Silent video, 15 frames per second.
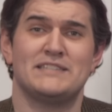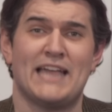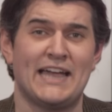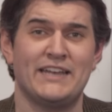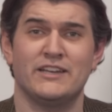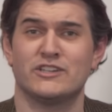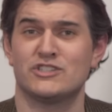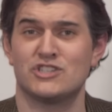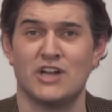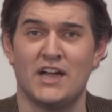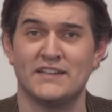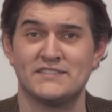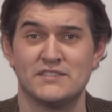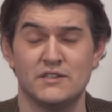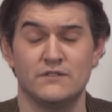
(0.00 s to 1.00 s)
static
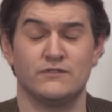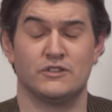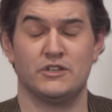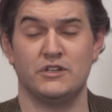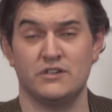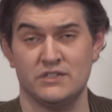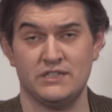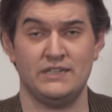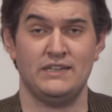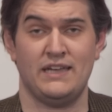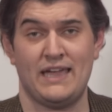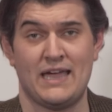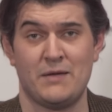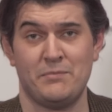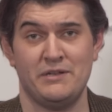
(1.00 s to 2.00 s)
shots of cooking
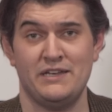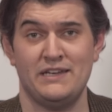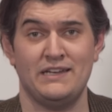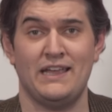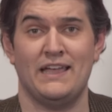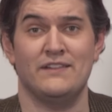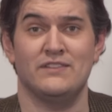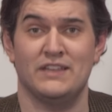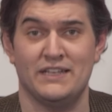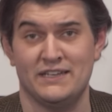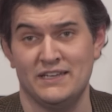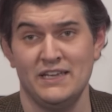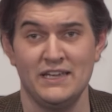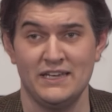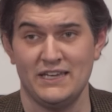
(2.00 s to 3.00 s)
happening and
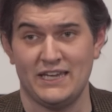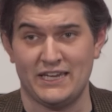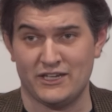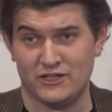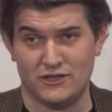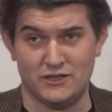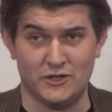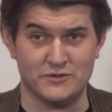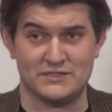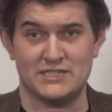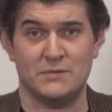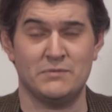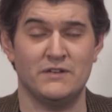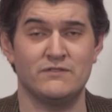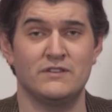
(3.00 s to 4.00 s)
then a
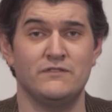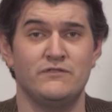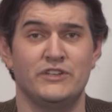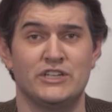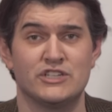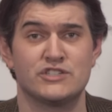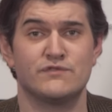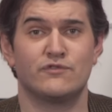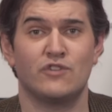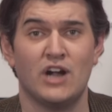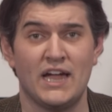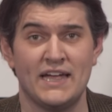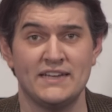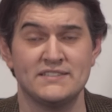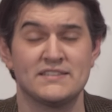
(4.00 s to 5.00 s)
close-up of the finished
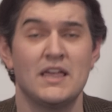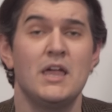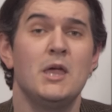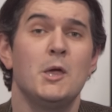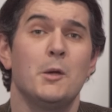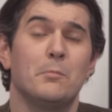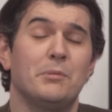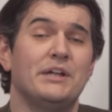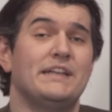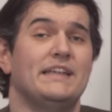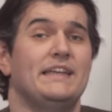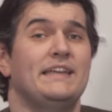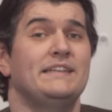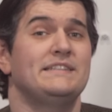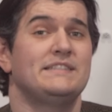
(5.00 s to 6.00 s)
fries,
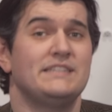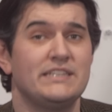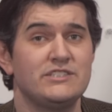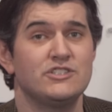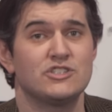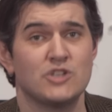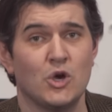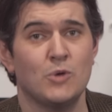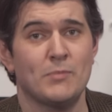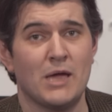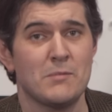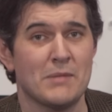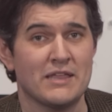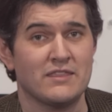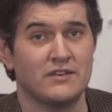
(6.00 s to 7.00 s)
but it did show
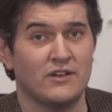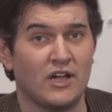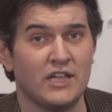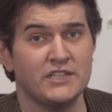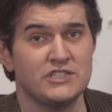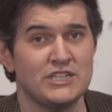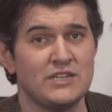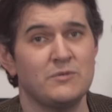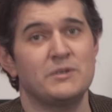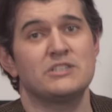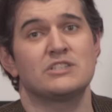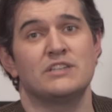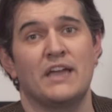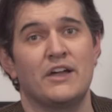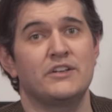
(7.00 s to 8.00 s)
my methodology,
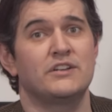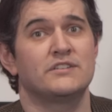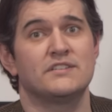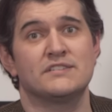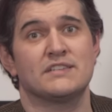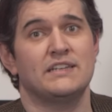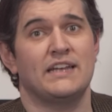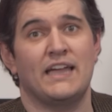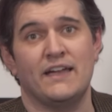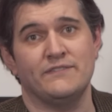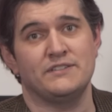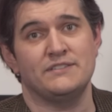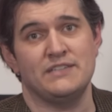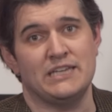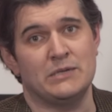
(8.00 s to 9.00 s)
which now you're just gonna
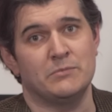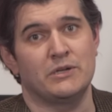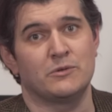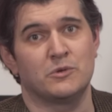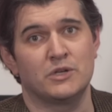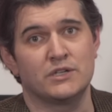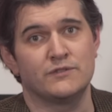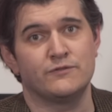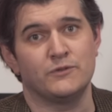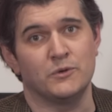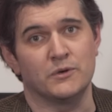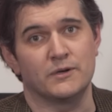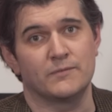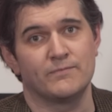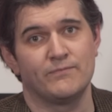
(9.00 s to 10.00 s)
have to take my word
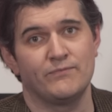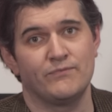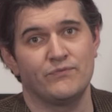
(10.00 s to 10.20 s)
for.